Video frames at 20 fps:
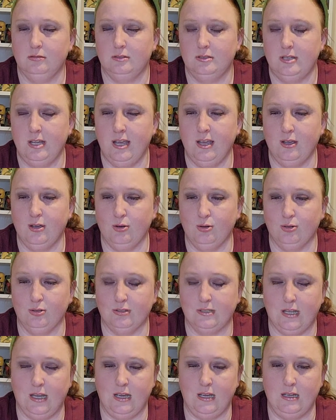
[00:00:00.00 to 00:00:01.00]

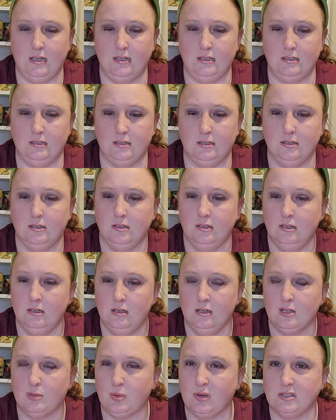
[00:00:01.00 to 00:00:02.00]
Tangled and
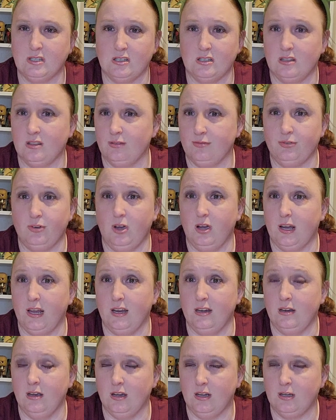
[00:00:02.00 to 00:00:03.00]
The Princess and the Frog
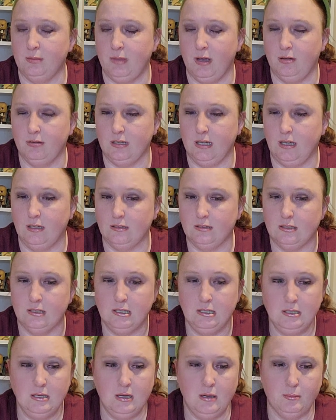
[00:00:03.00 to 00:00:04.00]
had not come out yet.
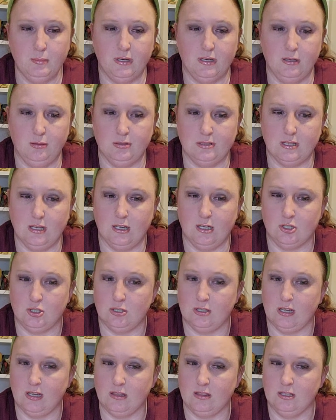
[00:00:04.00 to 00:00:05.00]
But she's
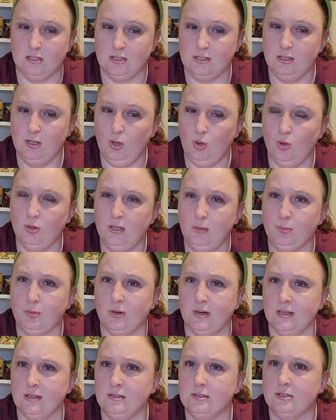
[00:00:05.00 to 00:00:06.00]
like, this is the only
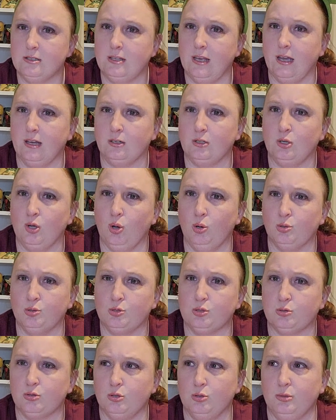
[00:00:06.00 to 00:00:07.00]
prince that goes
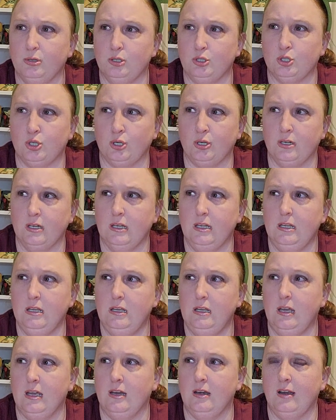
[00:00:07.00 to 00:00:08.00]
through a
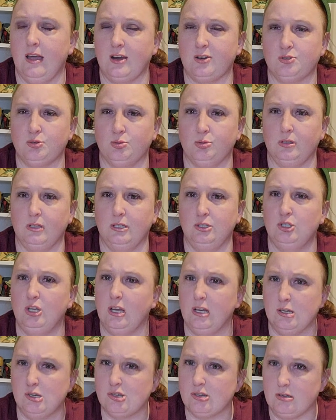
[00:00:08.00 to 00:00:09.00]
journey and actually
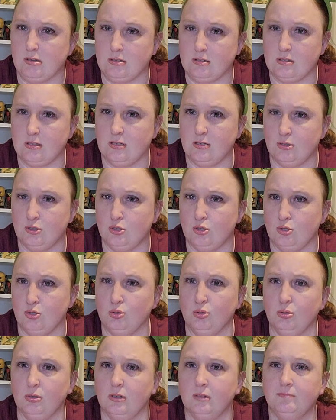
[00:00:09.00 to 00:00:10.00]
changes
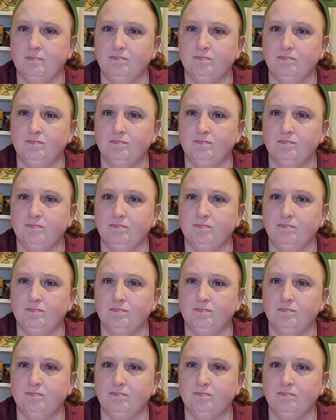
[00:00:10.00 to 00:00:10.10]
into